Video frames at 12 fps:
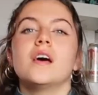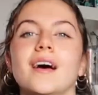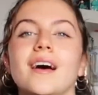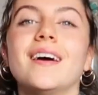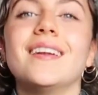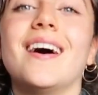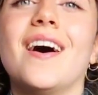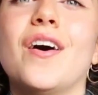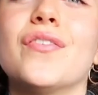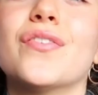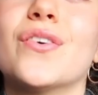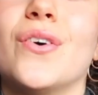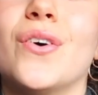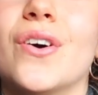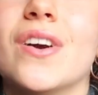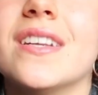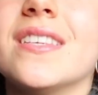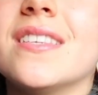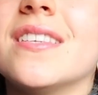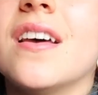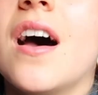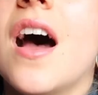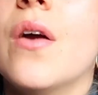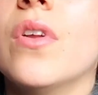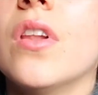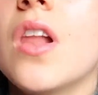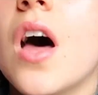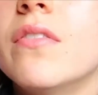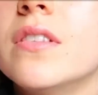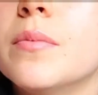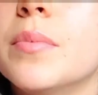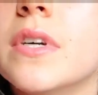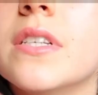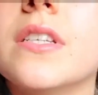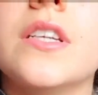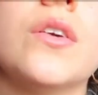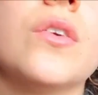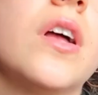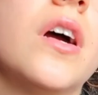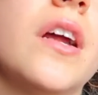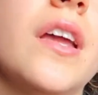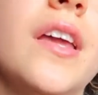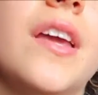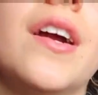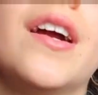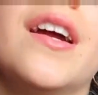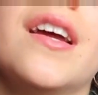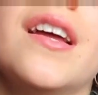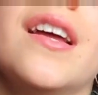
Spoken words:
And of course, I really love the particular here.